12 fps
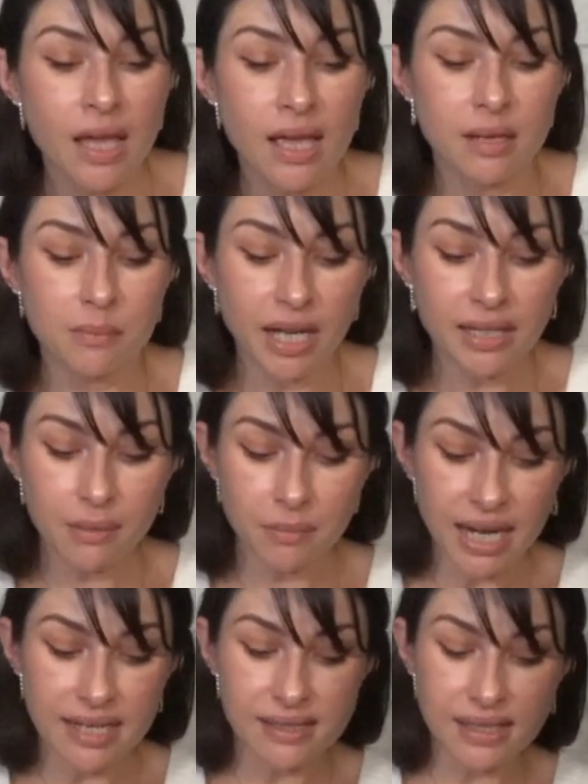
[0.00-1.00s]
An abundant
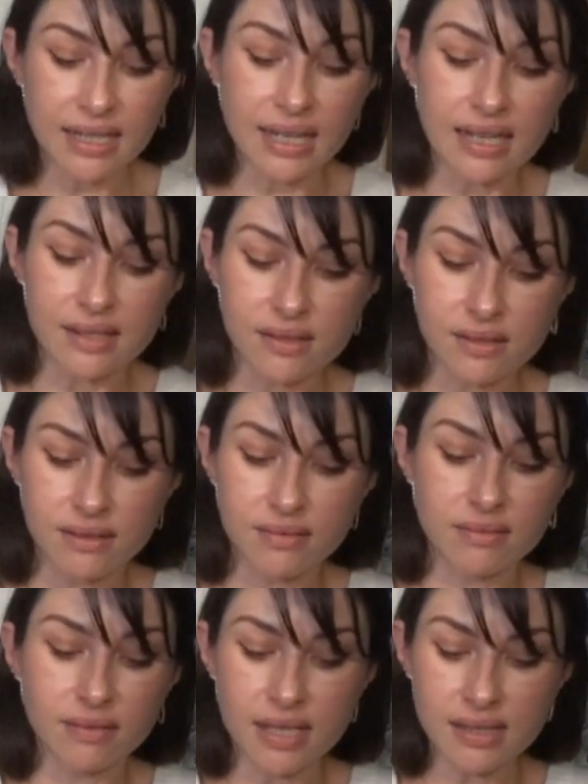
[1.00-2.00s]
mindset is,
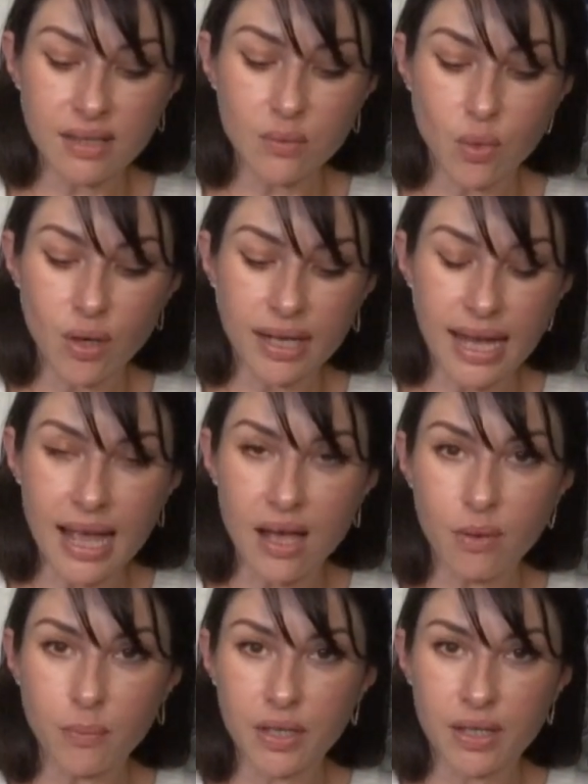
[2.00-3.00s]
this didn't work
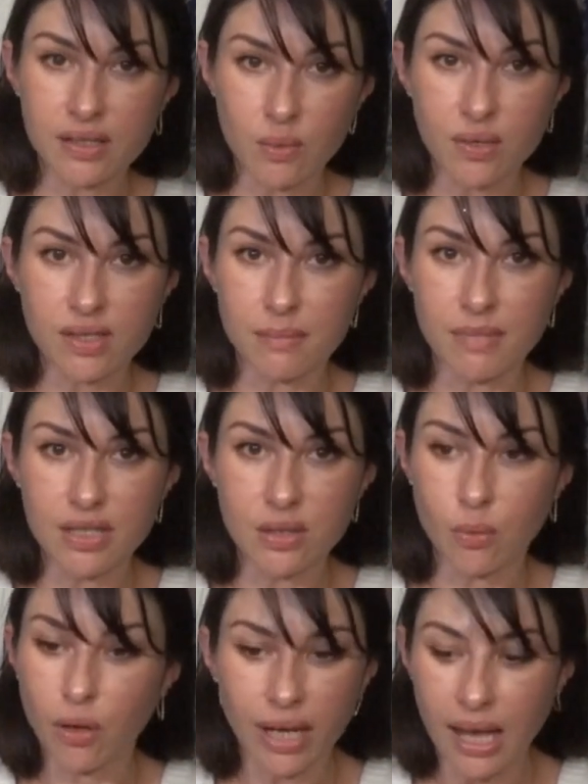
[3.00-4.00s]
out because it wasn't meant
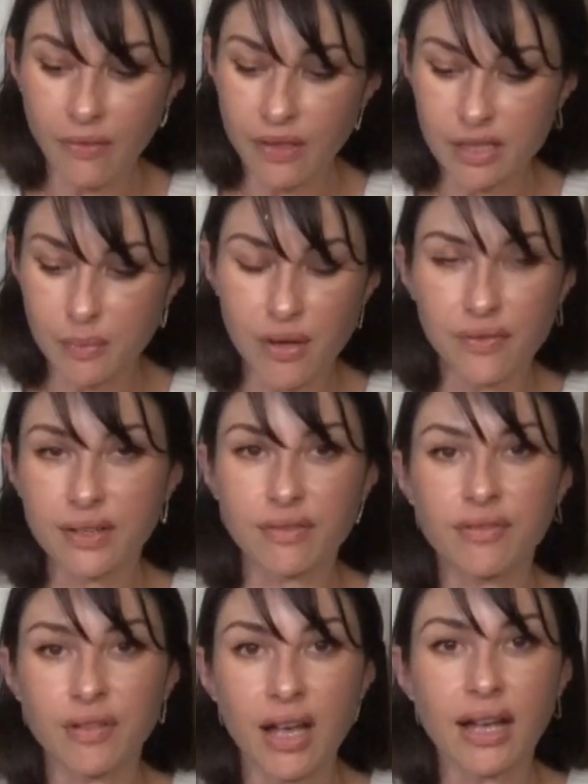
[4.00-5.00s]
to work out. That's
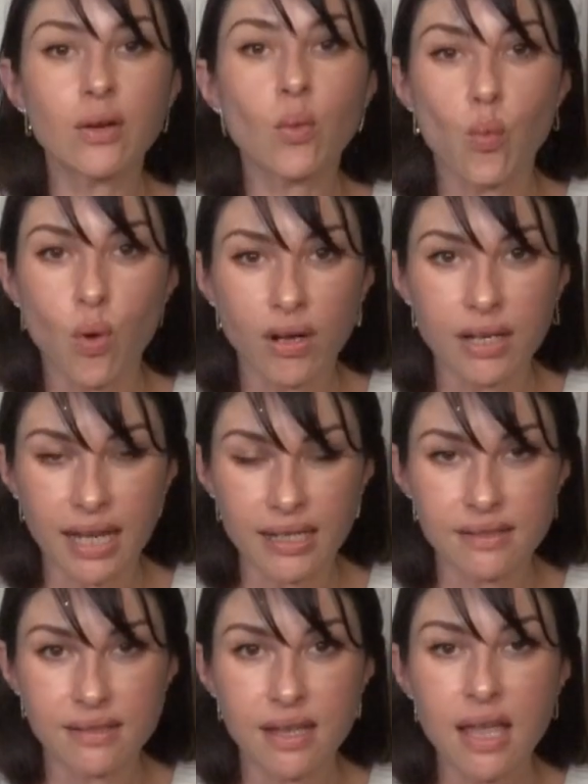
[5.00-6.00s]
perfectly fine. What
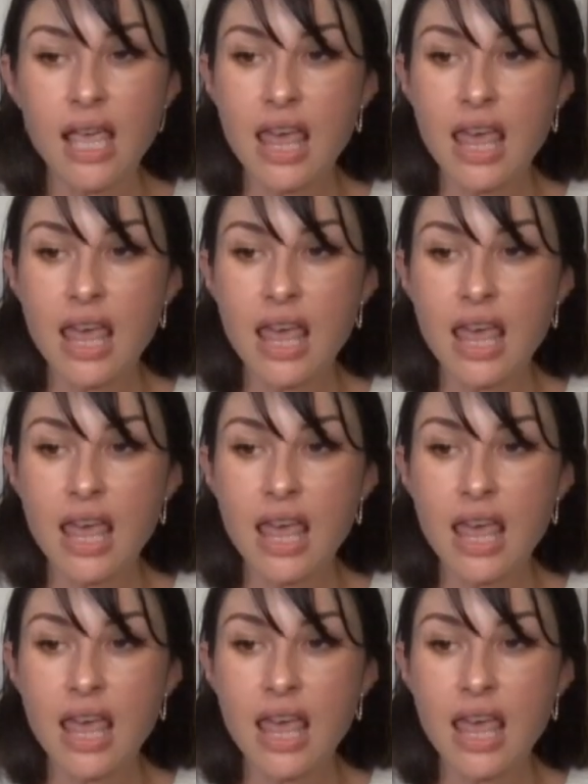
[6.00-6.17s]
next?